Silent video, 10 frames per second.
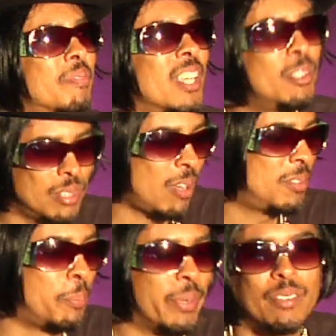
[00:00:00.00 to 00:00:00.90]
He was
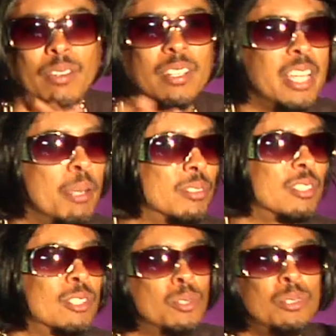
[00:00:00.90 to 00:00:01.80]
always beating on the tables
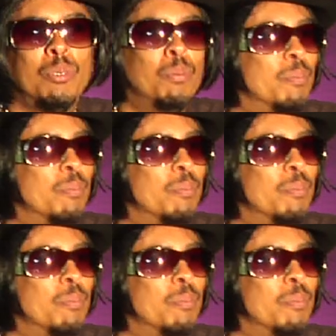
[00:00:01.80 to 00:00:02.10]
in school.